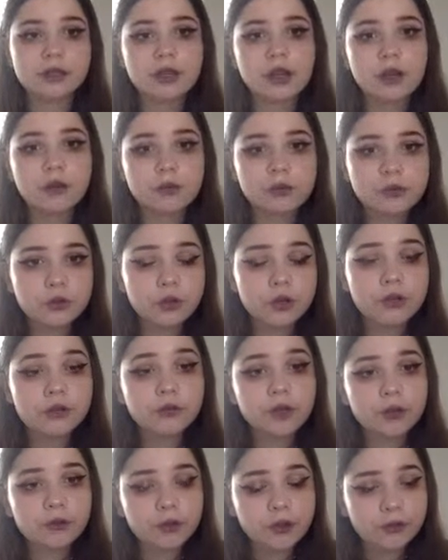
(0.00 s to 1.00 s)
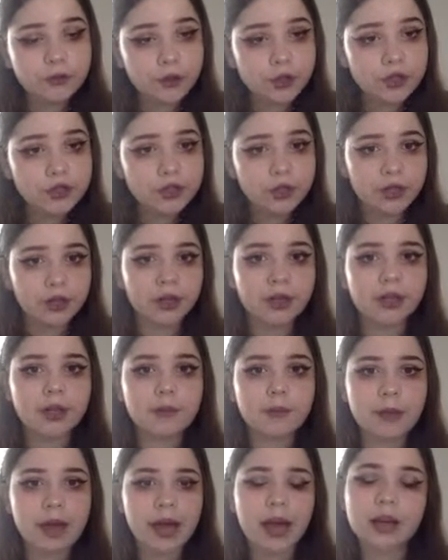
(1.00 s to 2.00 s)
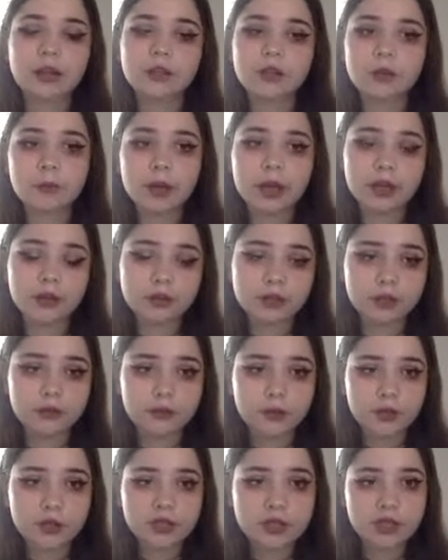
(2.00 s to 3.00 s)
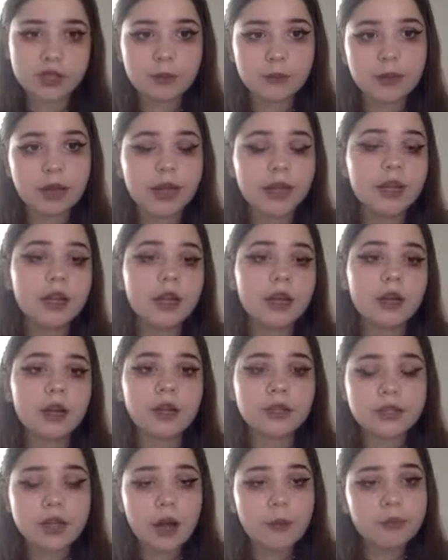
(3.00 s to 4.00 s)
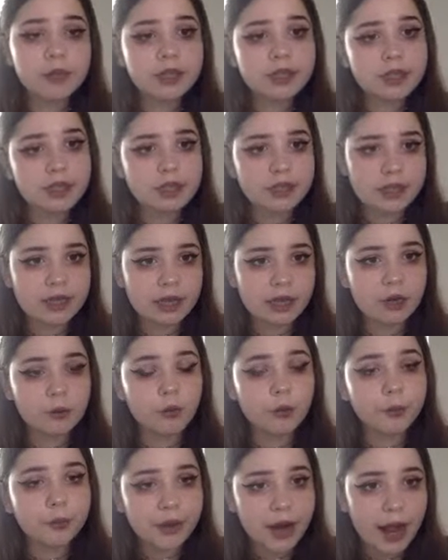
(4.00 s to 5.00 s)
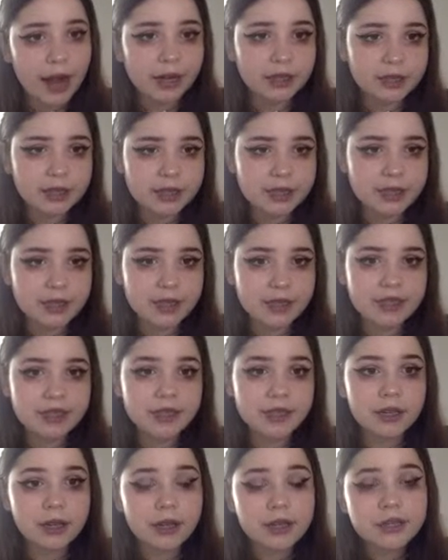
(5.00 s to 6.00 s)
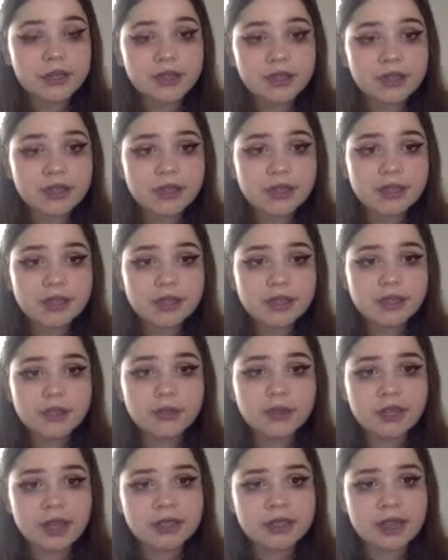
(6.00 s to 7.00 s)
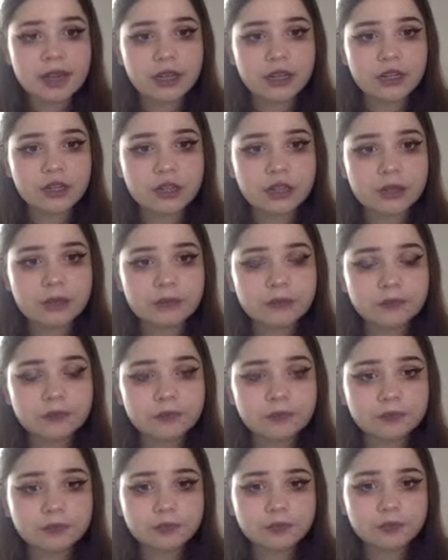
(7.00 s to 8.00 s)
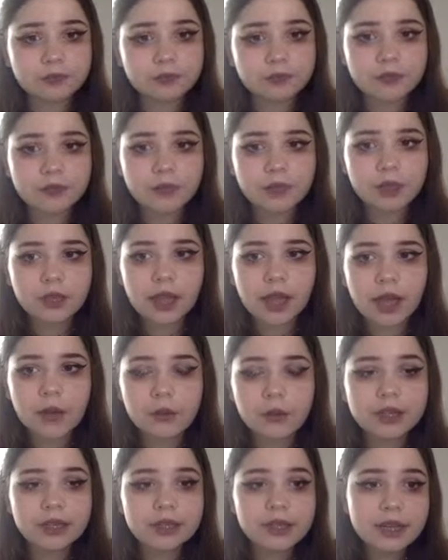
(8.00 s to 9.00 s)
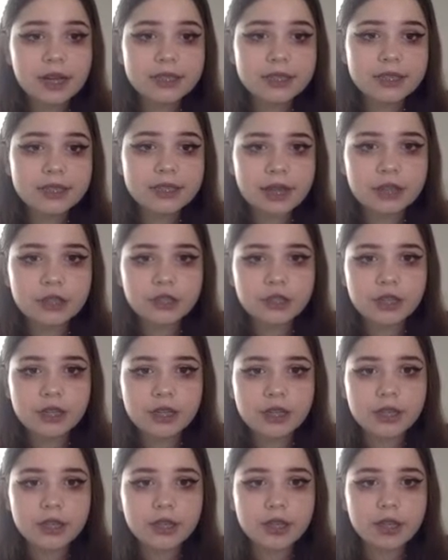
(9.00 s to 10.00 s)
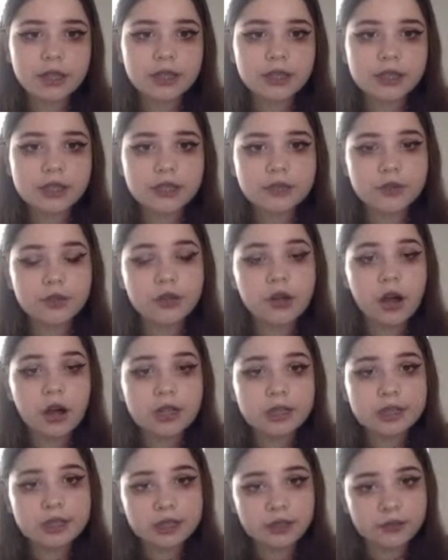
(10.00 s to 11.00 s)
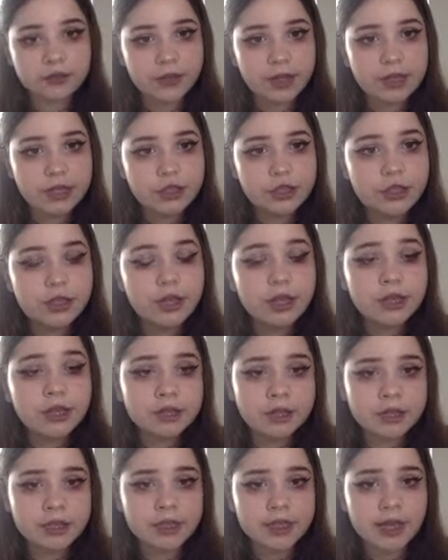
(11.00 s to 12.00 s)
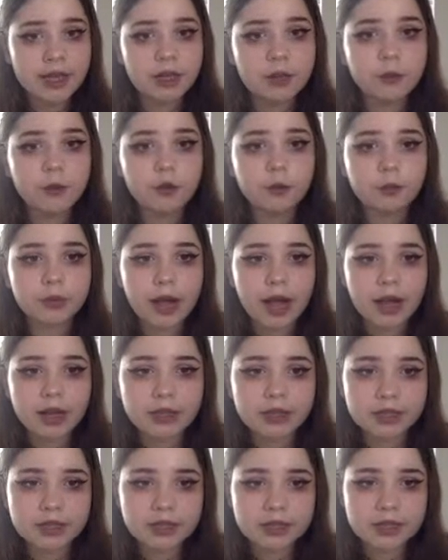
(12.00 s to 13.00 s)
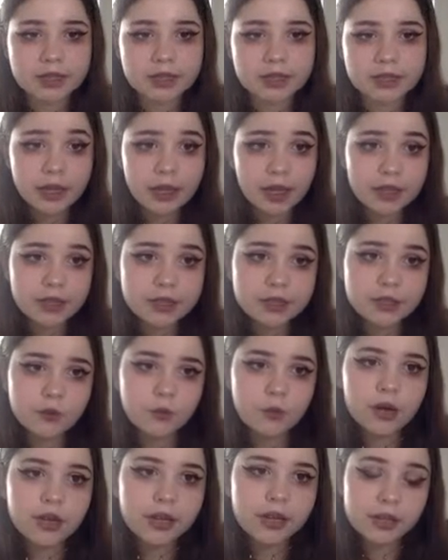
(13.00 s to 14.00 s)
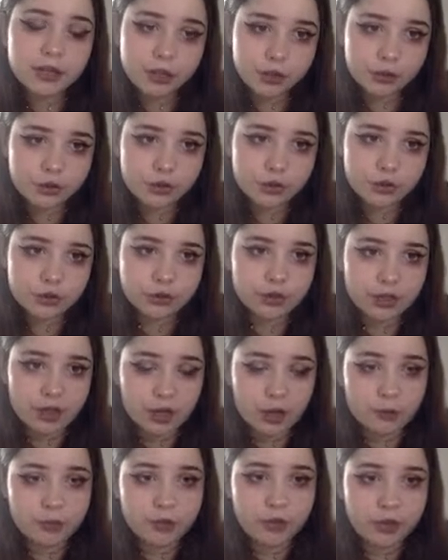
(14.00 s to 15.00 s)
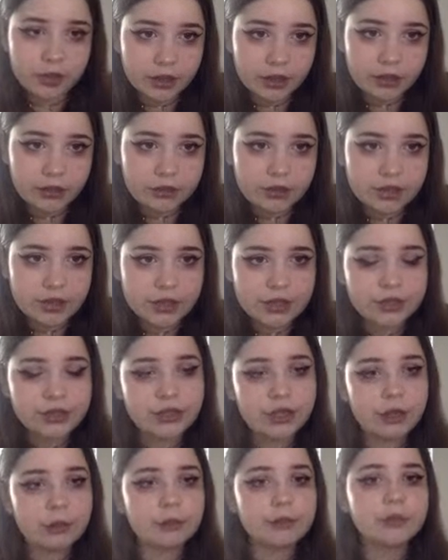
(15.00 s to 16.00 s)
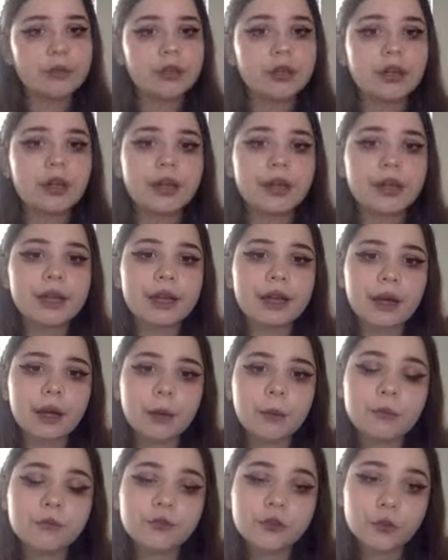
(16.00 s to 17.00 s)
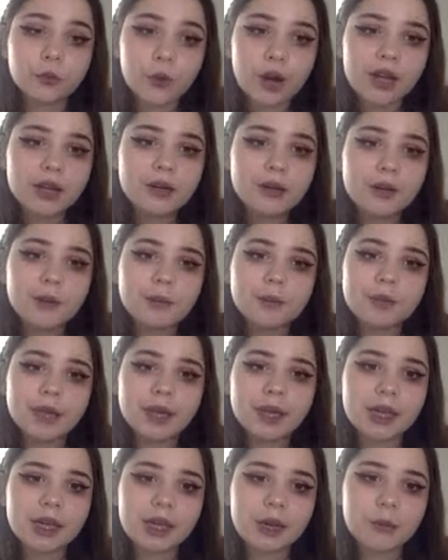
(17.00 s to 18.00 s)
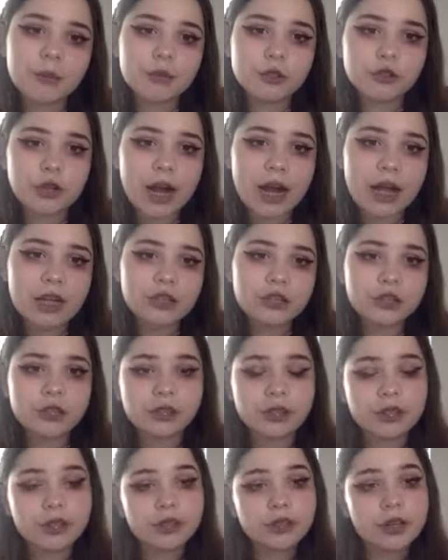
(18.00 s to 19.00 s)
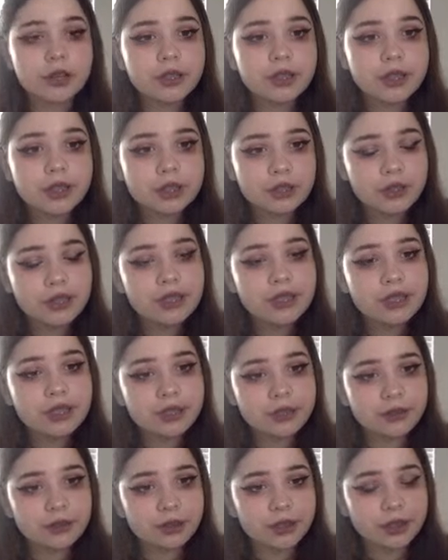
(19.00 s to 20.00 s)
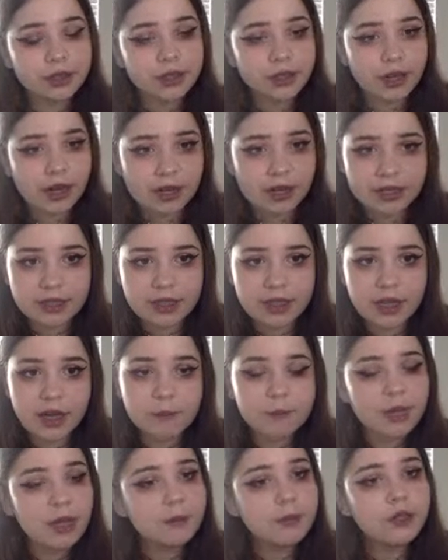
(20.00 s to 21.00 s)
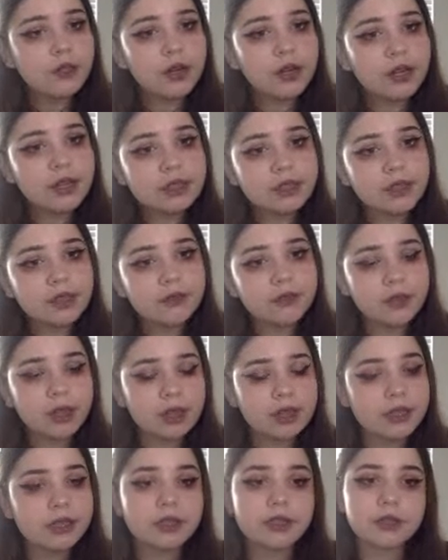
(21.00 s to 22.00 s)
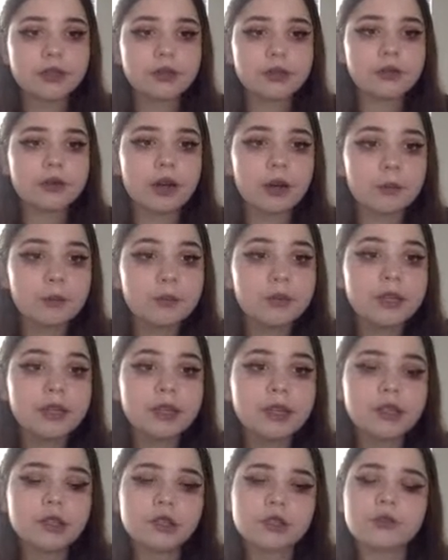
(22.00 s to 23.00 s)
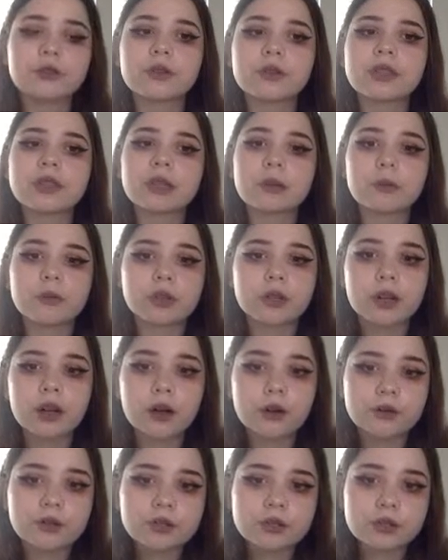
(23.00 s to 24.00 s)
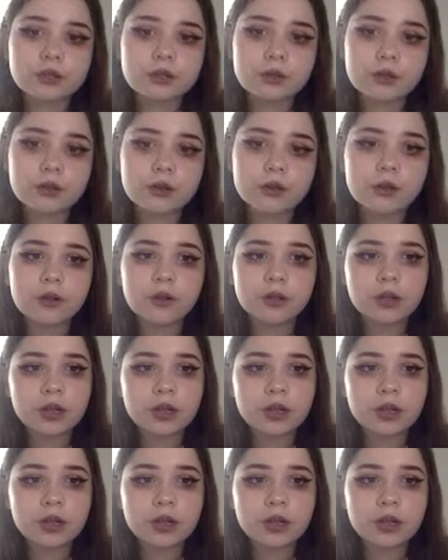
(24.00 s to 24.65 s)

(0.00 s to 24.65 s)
sort of reverse our impact on biodiversity by adopting sustainable practices. So this leads us to our next section. Our next section deals with conservation and sustainable practices. And so what can you do to help your ecosystem? For one, picking up trash or litter on the streets is a really good idea. Maybe you guys live next to a beach or somewhere coastal